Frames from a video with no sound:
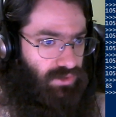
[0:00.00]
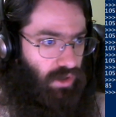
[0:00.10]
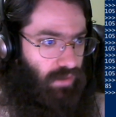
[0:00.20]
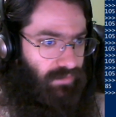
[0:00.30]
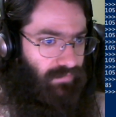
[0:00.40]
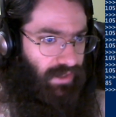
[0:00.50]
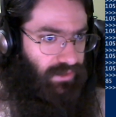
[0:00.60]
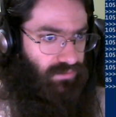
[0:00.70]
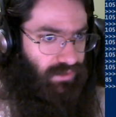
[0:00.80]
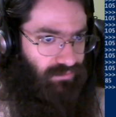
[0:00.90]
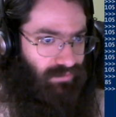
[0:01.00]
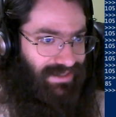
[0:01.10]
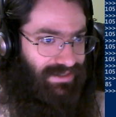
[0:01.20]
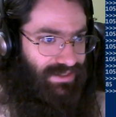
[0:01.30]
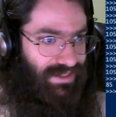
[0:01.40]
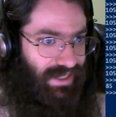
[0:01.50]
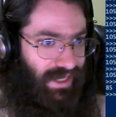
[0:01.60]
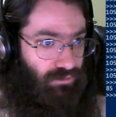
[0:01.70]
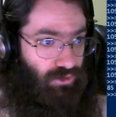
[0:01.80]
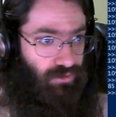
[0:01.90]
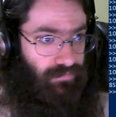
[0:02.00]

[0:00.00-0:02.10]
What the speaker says: common value, it raises an error.